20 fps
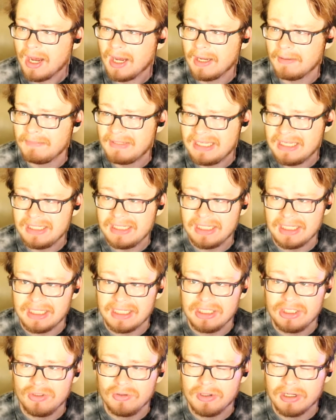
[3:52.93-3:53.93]
Easing
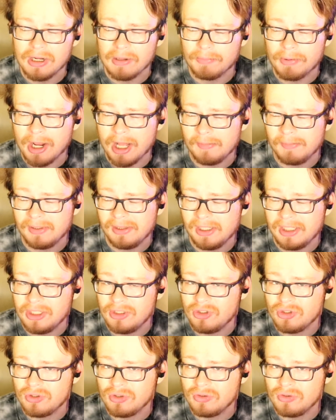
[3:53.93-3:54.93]
into it, I'll probably
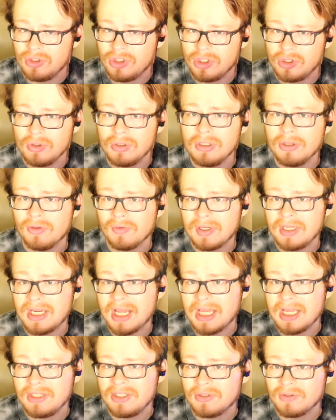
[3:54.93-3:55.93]
do 2 to 3
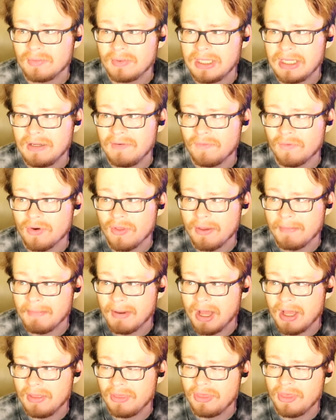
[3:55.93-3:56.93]
days a week for the
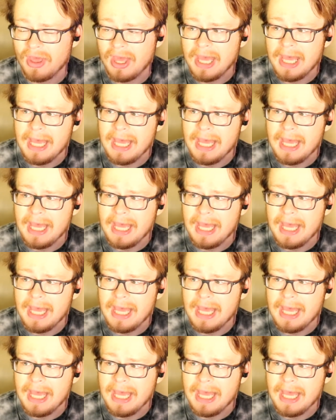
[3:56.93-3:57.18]
month.